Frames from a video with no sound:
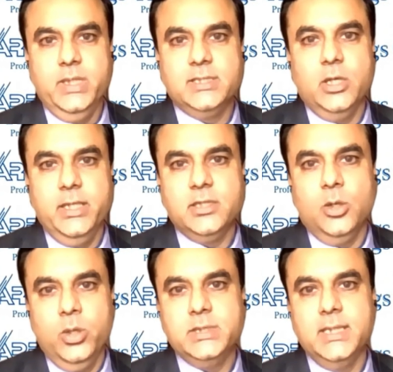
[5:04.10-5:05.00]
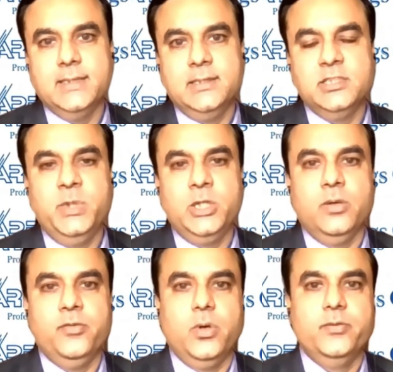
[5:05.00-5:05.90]
it's a holistic assessment
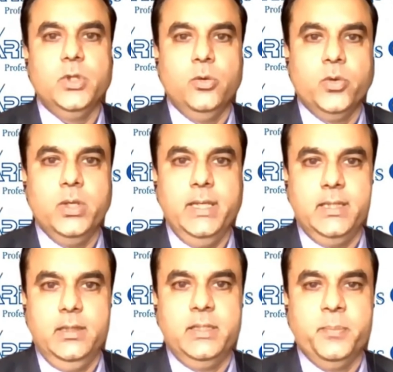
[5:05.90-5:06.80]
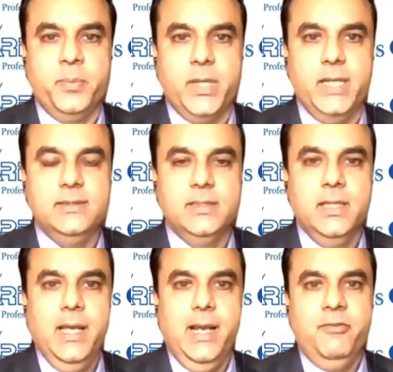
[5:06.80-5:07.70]
of the overall enterprise,
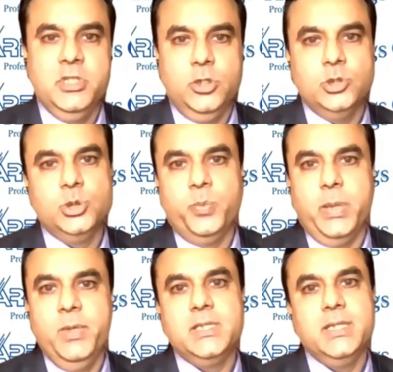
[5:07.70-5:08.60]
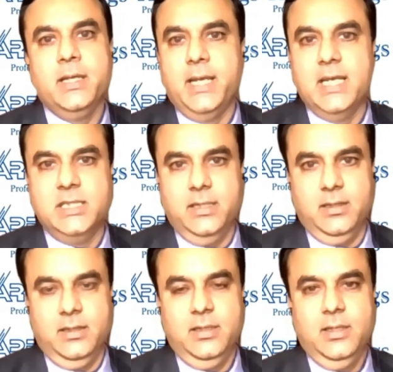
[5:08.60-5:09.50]
and which is also published in a rational.
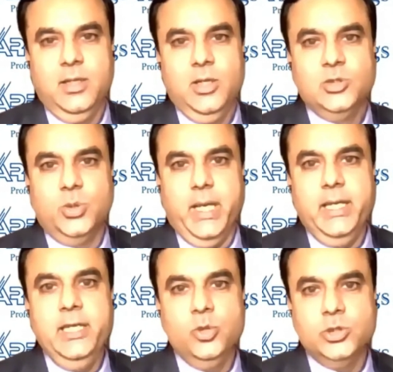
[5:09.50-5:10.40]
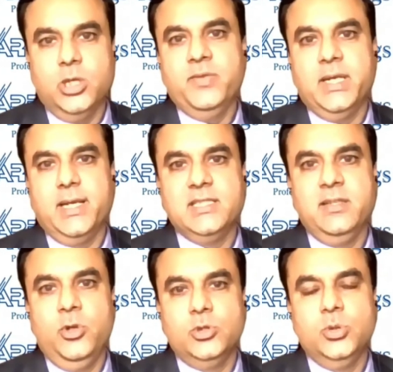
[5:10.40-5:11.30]
So any user of that rational
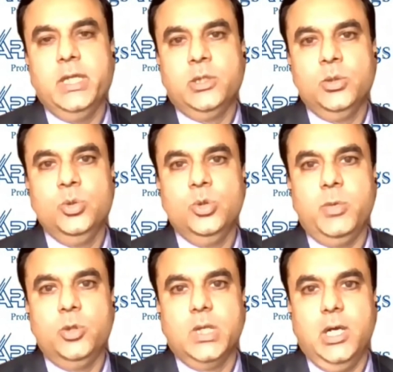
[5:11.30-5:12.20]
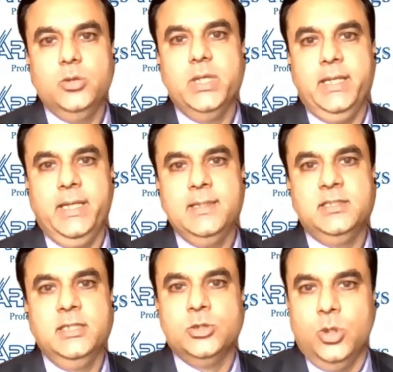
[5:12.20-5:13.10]
will also get to know about how the rating
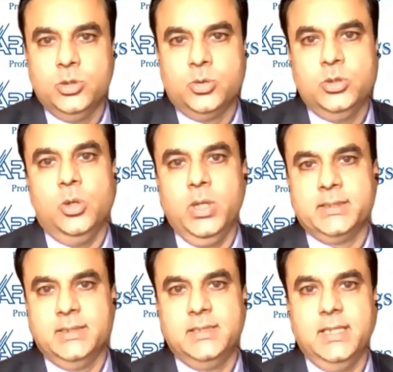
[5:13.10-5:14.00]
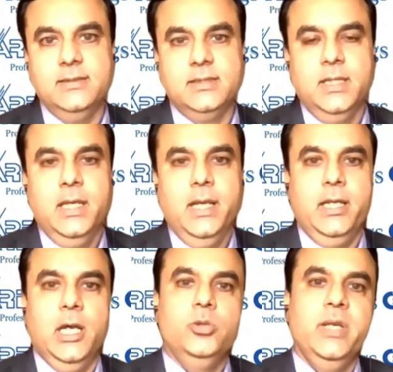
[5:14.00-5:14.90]
agency has gone through the whole exercise and
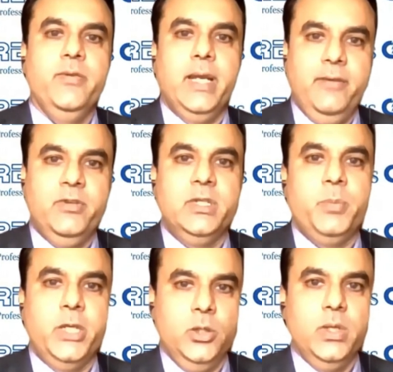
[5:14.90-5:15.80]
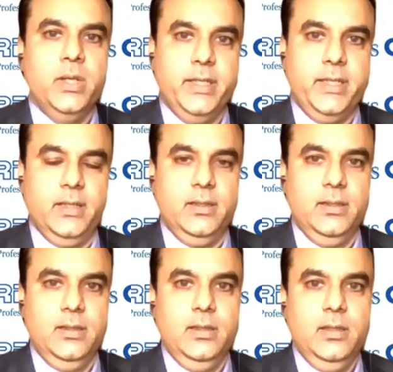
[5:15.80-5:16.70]
how they have arrived at a particular rating.
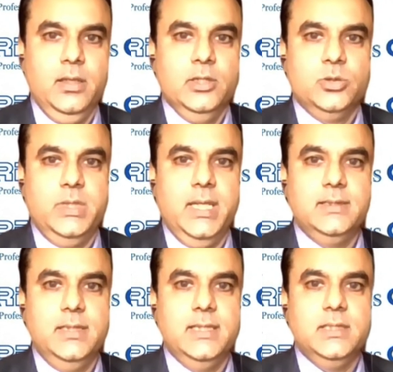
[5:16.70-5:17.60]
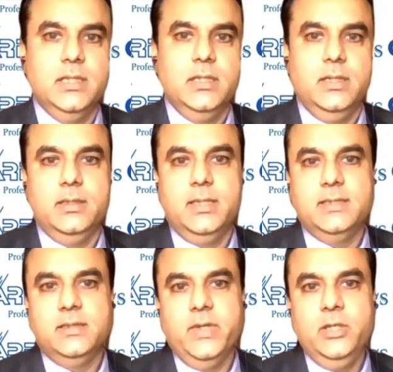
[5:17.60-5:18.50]
So that's
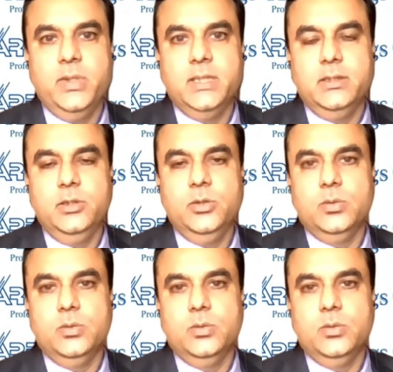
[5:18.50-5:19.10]
a value added